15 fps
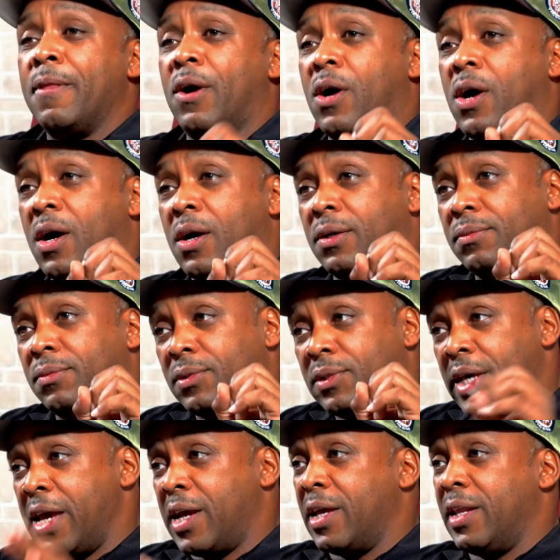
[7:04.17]
are
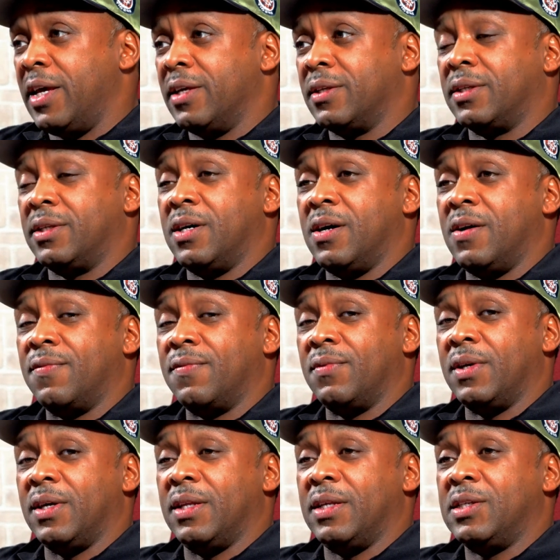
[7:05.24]
taking in stuff,
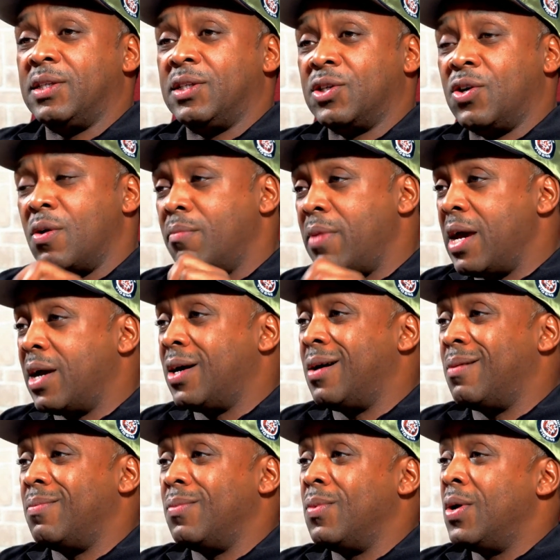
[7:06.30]
and this is going to make
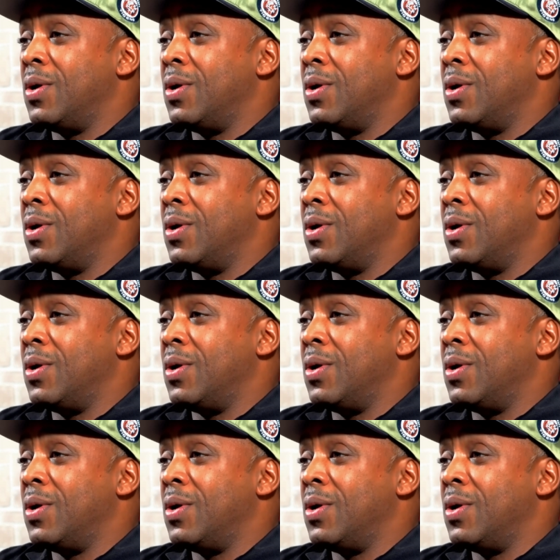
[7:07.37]
up